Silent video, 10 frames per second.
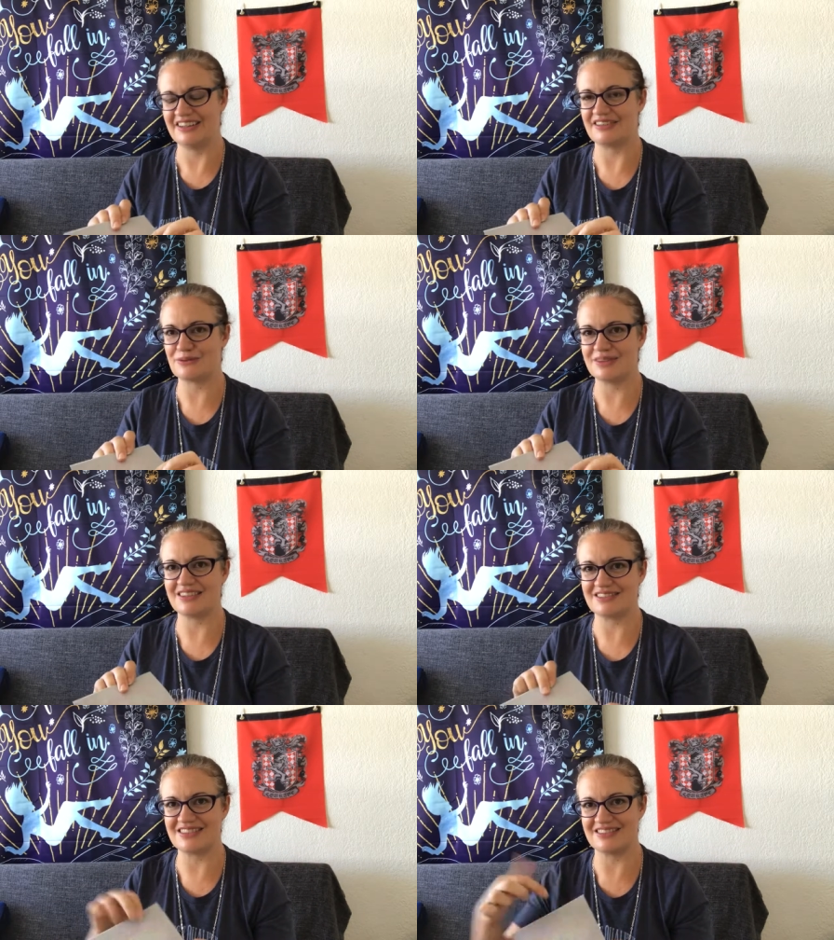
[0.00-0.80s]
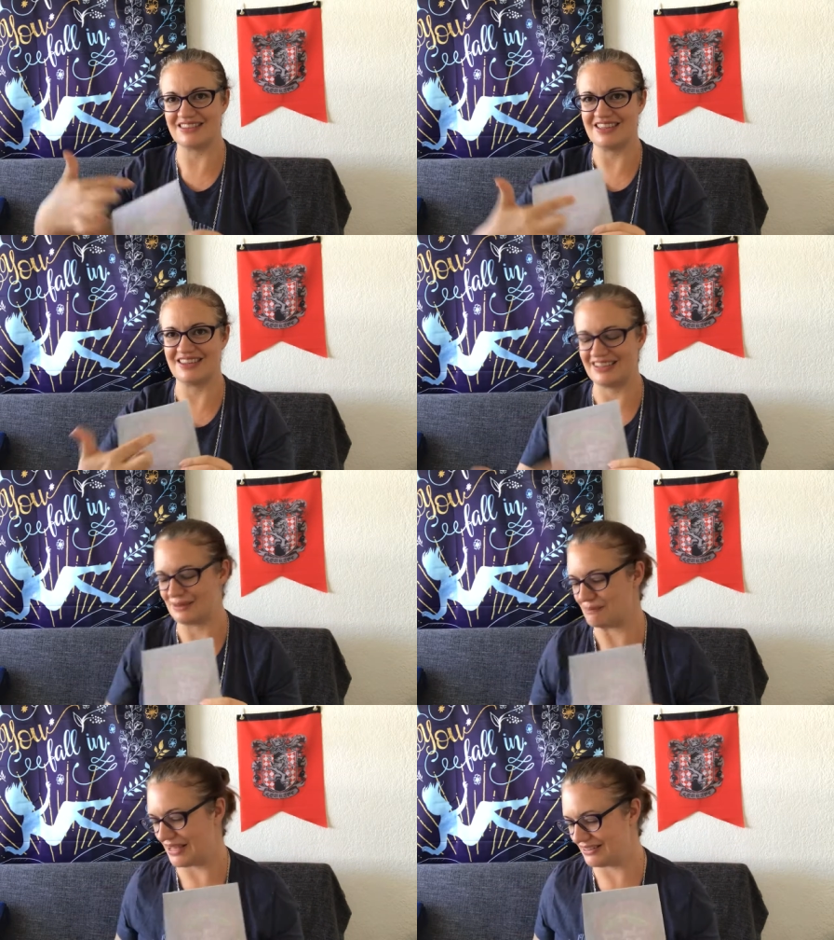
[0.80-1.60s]
That's what this is and then
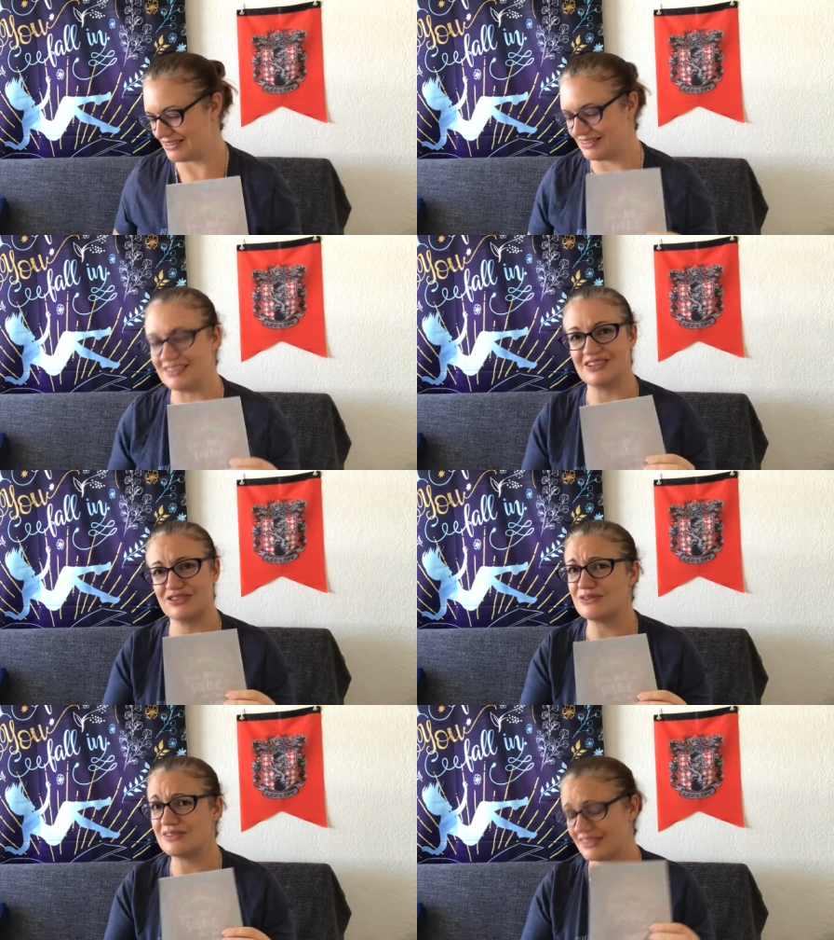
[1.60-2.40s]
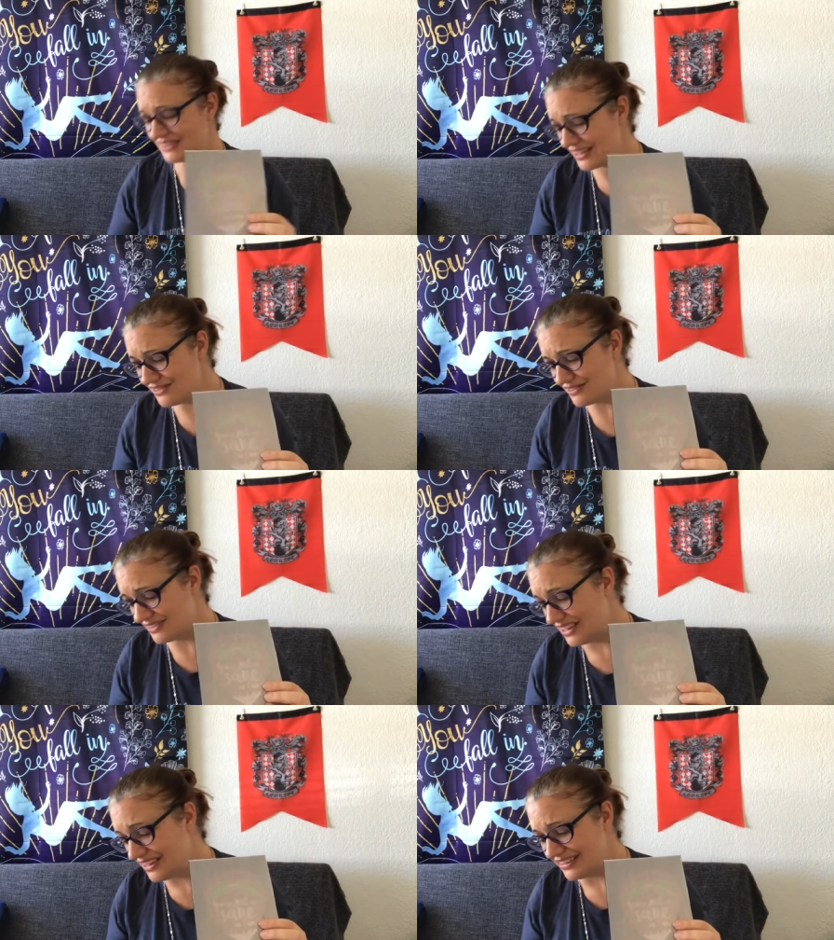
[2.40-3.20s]
they painted. So that's,
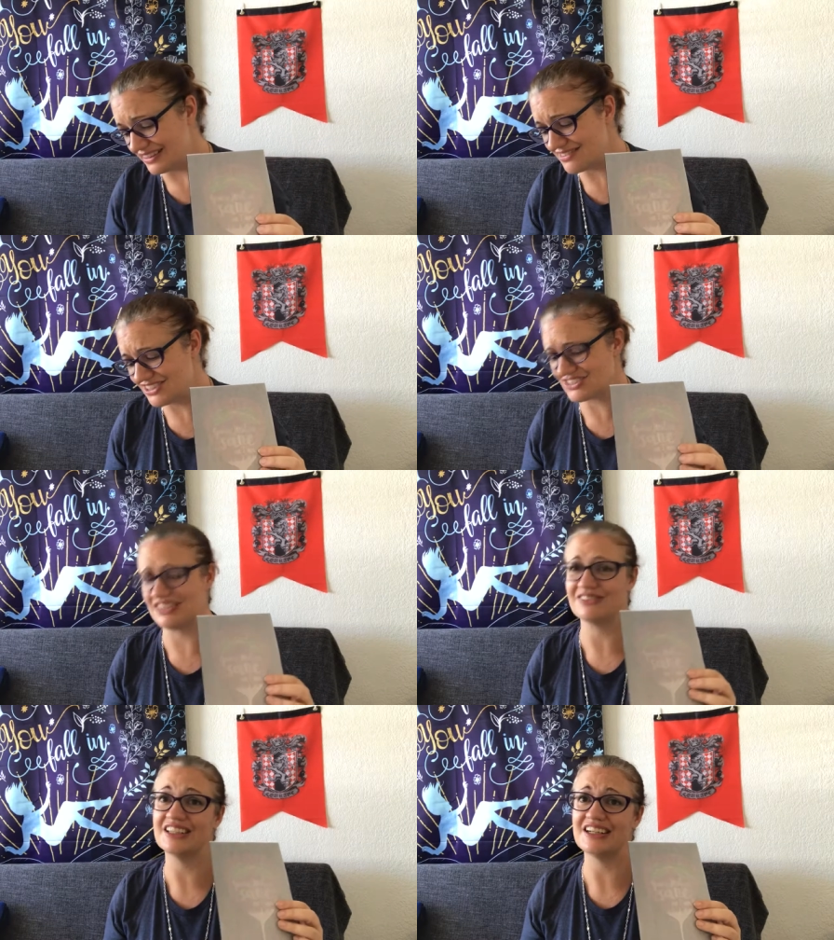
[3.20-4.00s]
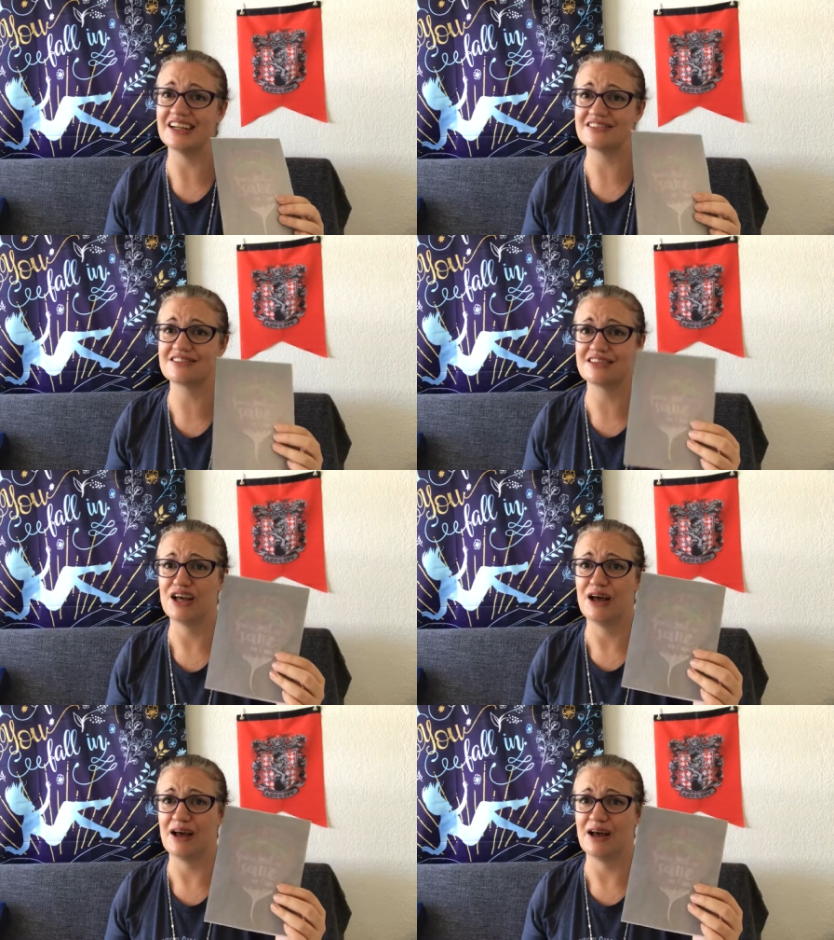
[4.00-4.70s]
that's actually really nice.